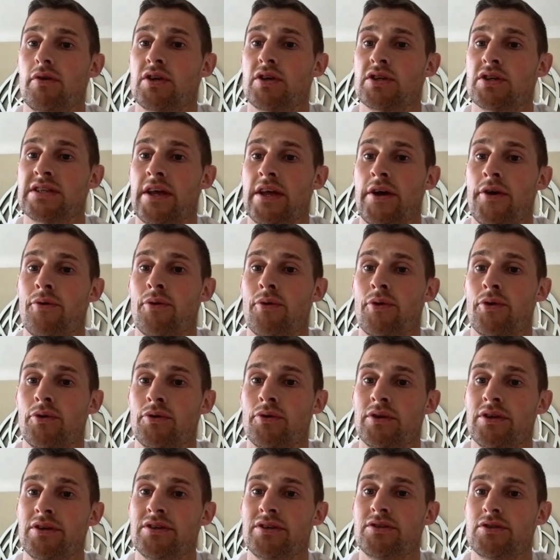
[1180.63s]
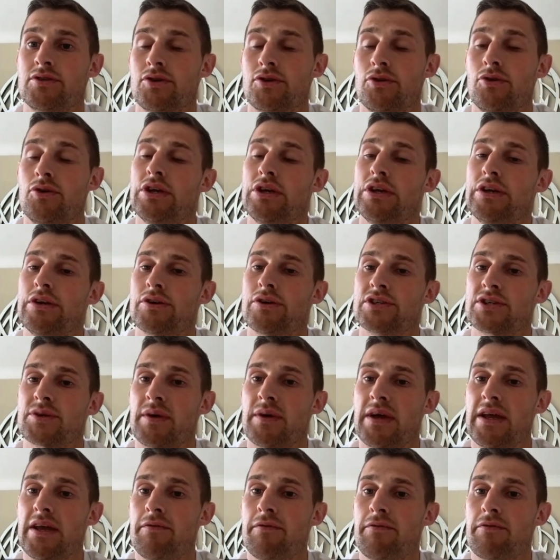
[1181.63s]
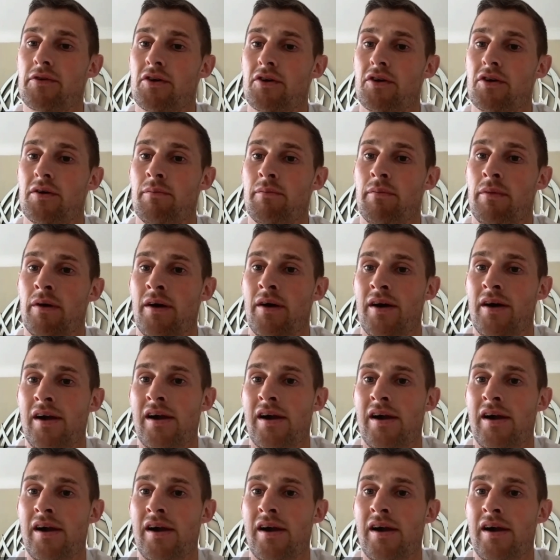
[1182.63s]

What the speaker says: because now we're only 2 years away from